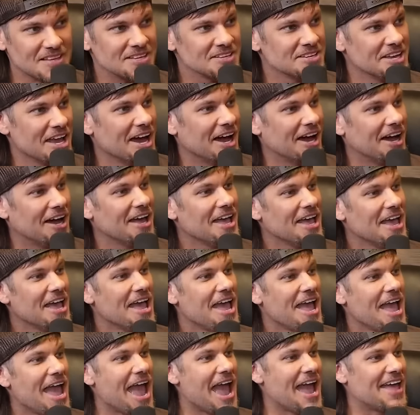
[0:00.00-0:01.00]
Yeah.
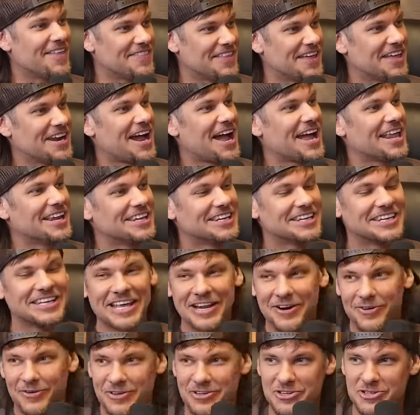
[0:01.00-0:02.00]
And then I
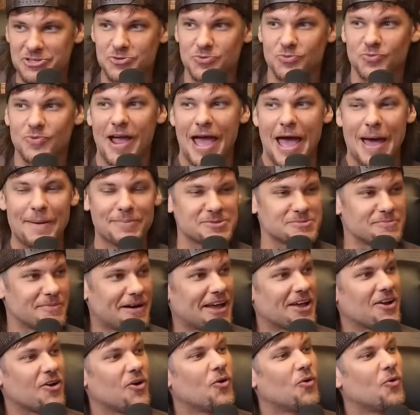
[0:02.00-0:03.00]
literally just wrapped
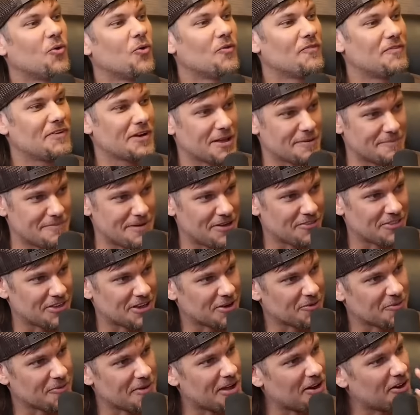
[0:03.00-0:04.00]
my whole fucking mouth
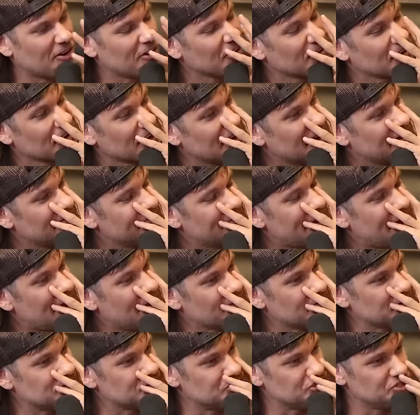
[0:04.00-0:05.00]
like around her kind of
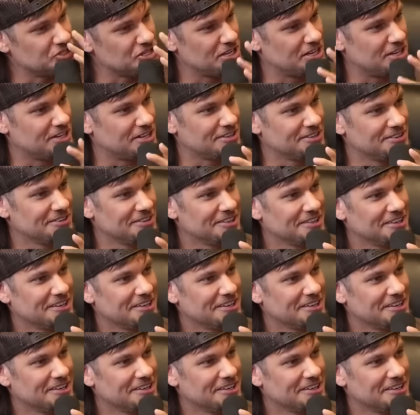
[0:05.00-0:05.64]
mouth and chin.